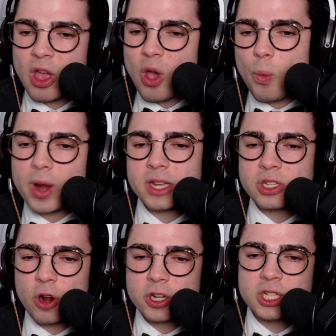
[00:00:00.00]
when he
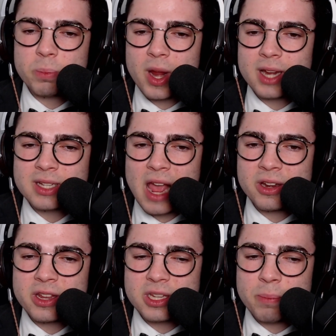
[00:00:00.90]
starts to break down
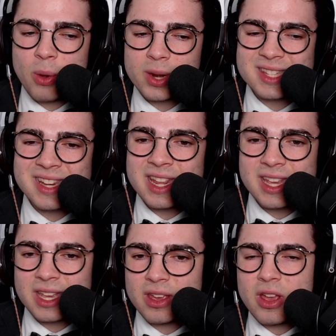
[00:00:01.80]
his opponent's
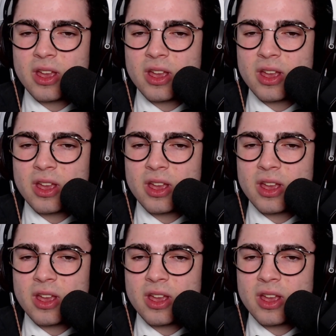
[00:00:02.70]
knee